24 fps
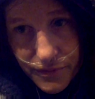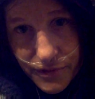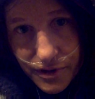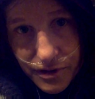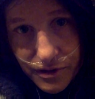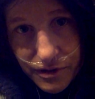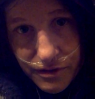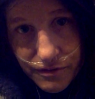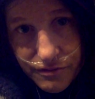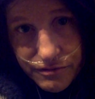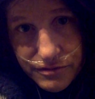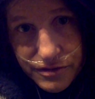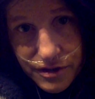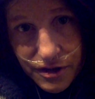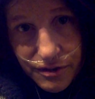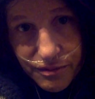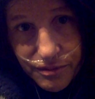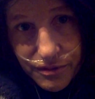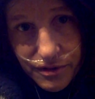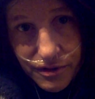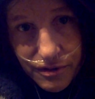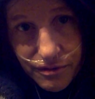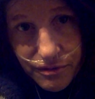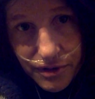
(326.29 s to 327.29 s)
I've
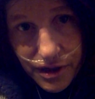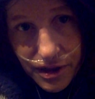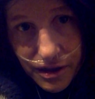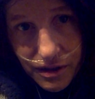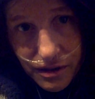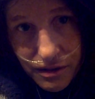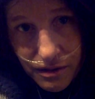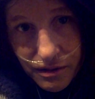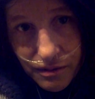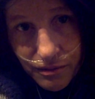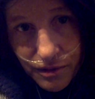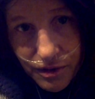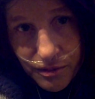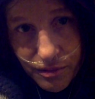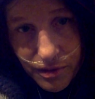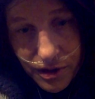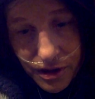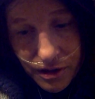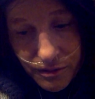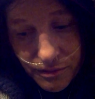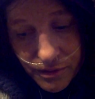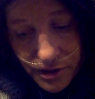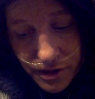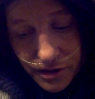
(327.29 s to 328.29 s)
tapered way down on my
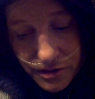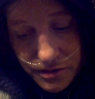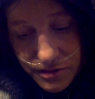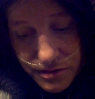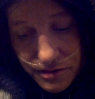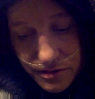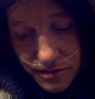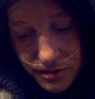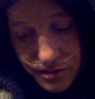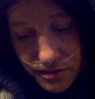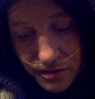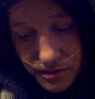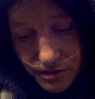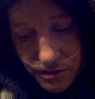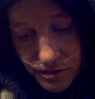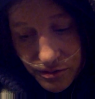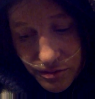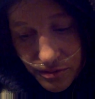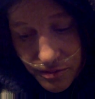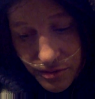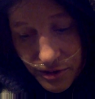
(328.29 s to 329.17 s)
pain meds in